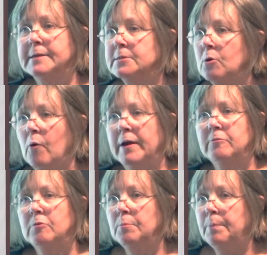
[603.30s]
is
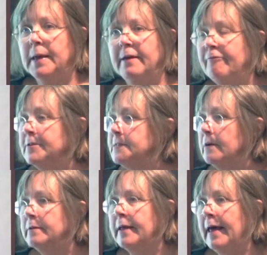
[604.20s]
going to be
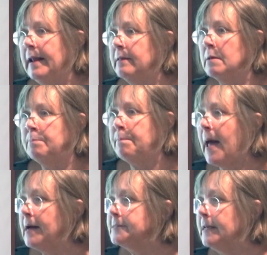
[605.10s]
facilitating the
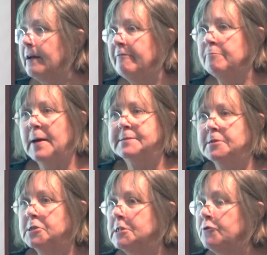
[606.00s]
passing of
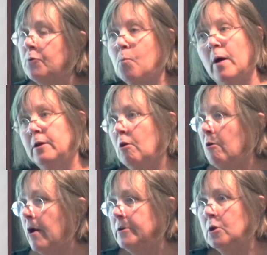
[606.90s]
messages from one
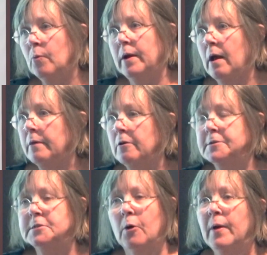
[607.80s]
neuron to another.
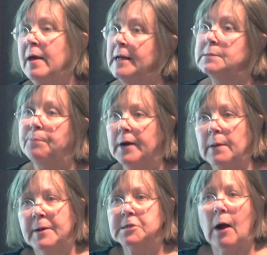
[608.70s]
So it's
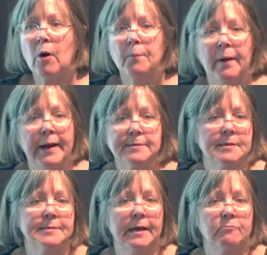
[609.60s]
pretty much how our brains
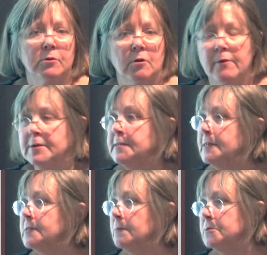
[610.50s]
and central nervous
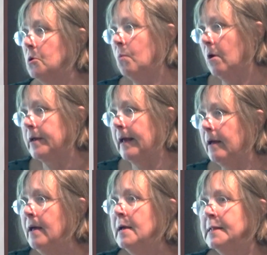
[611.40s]
systems are
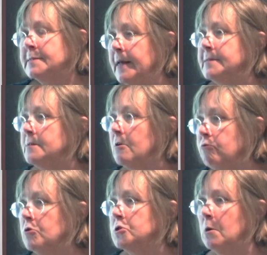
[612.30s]
working. It's the
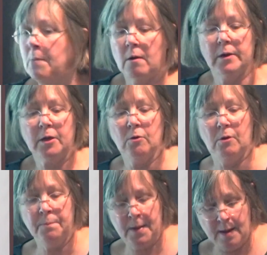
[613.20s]
crucial molecule.